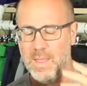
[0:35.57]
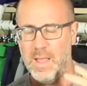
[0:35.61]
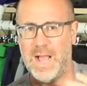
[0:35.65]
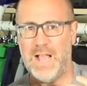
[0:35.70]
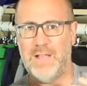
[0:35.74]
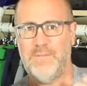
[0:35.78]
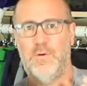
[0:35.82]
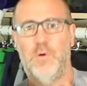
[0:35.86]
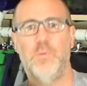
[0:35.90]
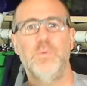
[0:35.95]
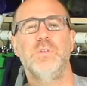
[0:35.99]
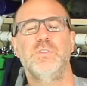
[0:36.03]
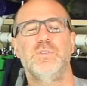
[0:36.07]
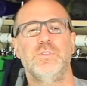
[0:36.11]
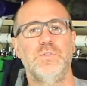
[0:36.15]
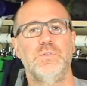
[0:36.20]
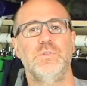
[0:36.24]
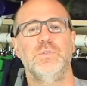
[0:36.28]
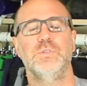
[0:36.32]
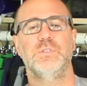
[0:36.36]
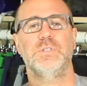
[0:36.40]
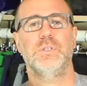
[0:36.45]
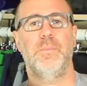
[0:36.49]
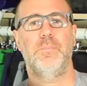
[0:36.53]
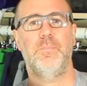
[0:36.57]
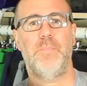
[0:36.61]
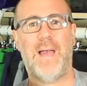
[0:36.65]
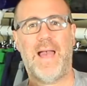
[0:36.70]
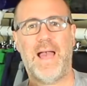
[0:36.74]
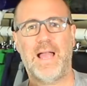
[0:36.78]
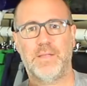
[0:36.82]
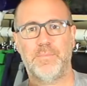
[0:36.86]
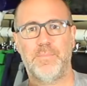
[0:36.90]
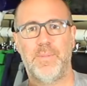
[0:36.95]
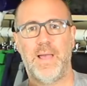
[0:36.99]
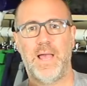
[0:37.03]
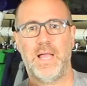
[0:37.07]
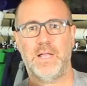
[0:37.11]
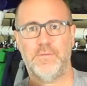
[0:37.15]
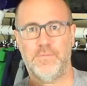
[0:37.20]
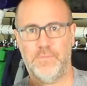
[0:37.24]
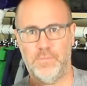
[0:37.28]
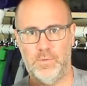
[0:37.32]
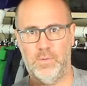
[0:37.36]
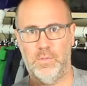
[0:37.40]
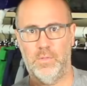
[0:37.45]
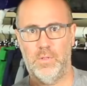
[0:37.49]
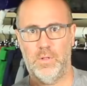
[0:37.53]
I've always used a backpack
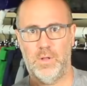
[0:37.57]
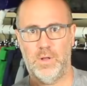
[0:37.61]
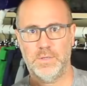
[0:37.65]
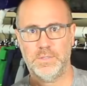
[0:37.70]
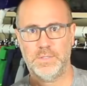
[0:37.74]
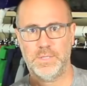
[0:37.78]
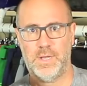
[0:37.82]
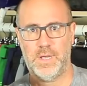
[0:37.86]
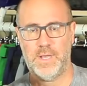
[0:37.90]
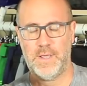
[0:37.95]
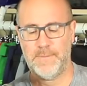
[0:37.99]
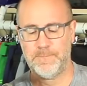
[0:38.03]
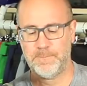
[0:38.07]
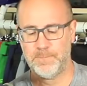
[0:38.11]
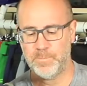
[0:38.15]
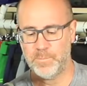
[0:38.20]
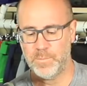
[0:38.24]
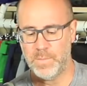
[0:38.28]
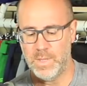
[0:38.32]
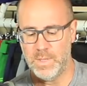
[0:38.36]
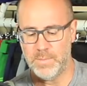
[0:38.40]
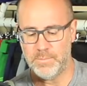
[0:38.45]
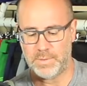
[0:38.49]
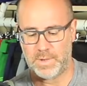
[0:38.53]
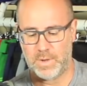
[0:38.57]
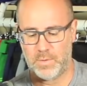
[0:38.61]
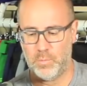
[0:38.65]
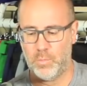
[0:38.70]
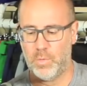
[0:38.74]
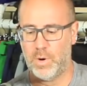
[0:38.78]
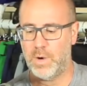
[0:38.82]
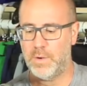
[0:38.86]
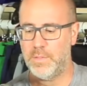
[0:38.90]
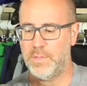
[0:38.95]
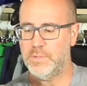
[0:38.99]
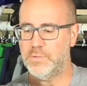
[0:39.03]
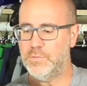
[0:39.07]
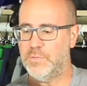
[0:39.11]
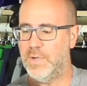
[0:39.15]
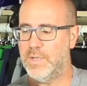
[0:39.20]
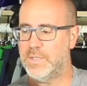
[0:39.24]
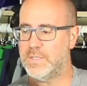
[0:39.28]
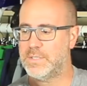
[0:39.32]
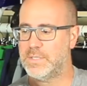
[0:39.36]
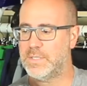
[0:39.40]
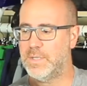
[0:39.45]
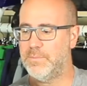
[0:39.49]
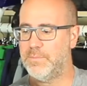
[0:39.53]
for a long time, but I wanted to
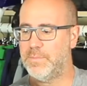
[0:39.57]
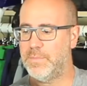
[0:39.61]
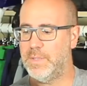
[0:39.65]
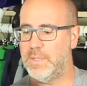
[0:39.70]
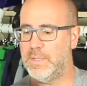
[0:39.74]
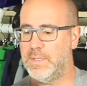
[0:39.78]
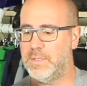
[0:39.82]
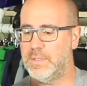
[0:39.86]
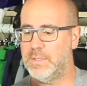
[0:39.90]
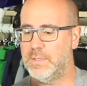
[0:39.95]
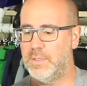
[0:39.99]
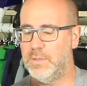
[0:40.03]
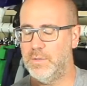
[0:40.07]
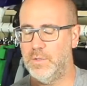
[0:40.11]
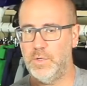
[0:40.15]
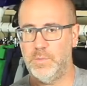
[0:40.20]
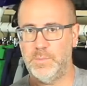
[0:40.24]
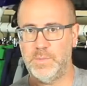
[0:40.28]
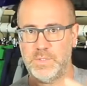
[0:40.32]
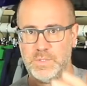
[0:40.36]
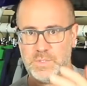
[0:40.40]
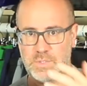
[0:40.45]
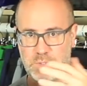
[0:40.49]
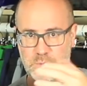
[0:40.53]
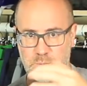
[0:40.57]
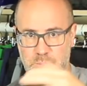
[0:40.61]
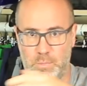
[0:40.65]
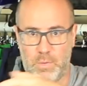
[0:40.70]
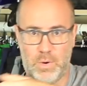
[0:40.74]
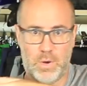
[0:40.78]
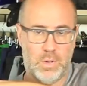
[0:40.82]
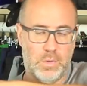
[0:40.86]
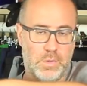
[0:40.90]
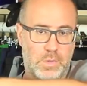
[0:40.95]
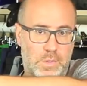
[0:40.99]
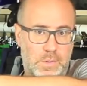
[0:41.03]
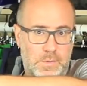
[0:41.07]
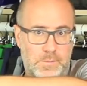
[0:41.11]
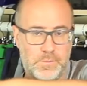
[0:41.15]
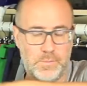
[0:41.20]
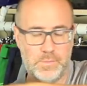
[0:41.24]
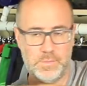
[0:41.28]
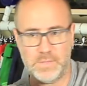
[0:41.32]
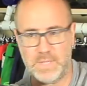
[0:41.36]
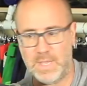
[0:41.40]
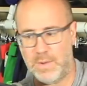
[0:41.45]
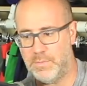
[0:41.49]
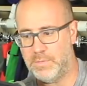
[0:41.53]
try something a little bit smaller
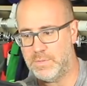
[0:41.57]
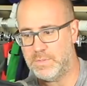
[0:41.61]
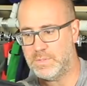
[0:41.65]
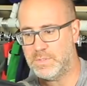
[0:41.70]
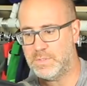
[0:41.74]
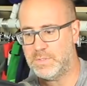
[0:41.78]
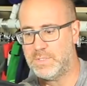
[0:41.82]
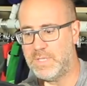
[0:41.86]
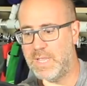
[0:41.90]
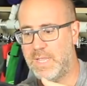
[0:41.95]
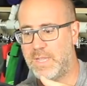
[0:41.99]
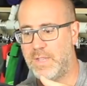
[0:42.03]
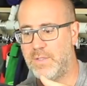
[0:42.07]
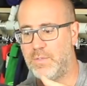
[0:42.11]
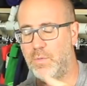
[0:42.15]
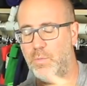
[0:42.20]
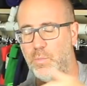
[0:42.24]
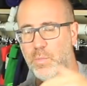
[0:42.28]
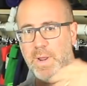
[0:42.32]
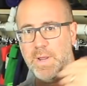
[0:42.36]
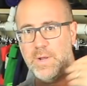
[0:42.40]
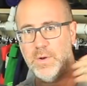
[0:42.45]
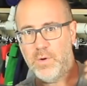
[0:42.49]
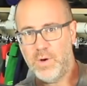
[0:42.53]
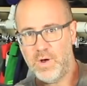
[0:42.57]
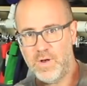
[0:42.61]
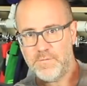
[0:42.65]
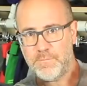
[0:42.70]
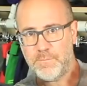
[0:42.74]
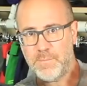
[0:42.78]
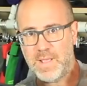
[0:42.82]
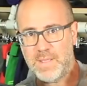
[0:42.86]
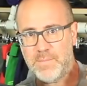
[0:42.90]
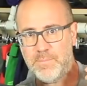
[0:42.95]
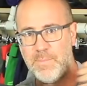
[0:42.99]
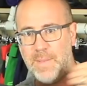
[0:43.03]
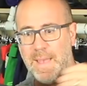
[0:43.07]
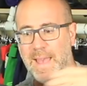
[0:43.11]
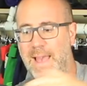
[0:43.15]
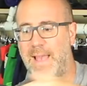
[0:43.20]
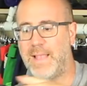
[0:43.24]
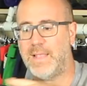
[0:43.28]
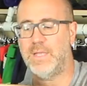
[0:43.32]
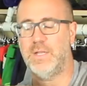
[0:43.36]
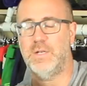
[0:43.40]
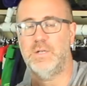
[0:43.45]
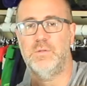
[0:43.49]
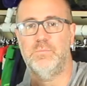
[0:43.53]
that was taking the weight off my
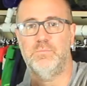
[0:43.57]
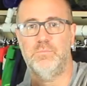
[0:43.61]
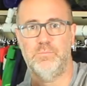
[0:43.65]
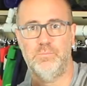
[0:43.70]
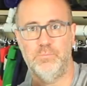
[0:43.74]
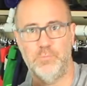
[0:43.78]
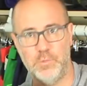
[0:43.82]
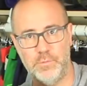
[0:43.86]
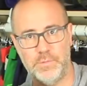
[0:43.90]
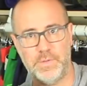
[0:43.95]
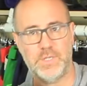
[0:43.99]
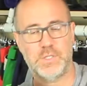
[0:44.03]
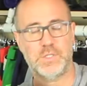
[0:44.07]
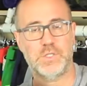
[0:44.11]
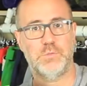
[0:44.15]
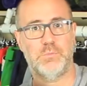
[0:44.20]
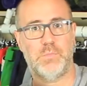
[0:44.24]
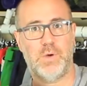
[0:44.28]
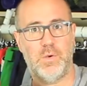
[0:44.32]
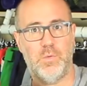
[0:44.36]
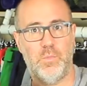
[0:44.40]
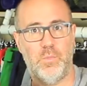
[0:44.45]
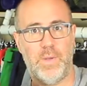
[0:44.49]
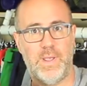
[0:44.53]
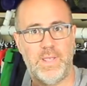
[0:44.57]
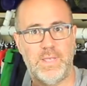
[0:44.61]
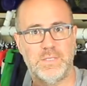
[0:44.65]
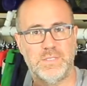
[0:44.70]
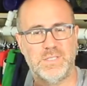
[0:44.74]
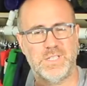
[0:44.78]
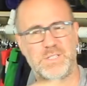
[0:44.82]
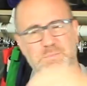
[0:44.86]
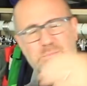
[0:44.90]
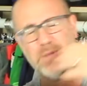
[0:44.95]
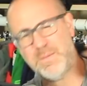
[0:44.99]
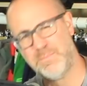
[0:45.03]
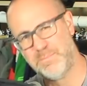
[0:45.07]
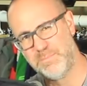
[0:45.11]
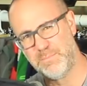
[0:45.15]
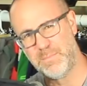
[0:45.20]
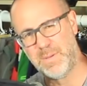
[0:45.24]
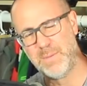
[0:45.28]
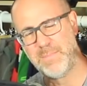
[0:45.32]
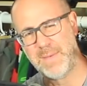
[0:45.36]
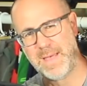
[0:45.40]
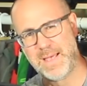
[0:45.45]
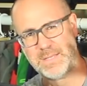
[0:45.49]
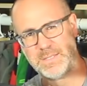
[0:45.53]
back and moving it to my waist, because
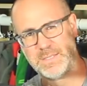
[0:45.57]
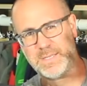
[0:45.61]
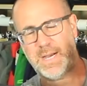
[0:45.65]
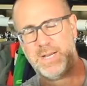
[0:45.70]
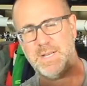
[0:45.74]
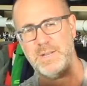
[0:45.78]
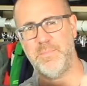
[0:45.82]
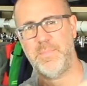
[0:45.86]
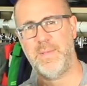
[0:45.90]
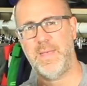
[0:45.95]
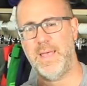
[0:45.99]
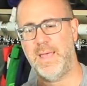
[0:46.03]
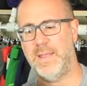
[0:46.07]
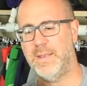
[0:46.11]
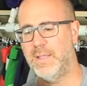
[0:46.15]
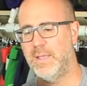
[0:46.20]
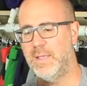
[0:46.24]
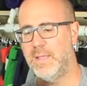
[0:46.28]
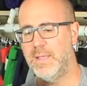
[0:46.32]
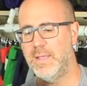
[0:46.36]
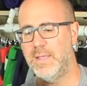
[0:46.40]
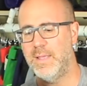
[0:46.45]
my back's kind of bad.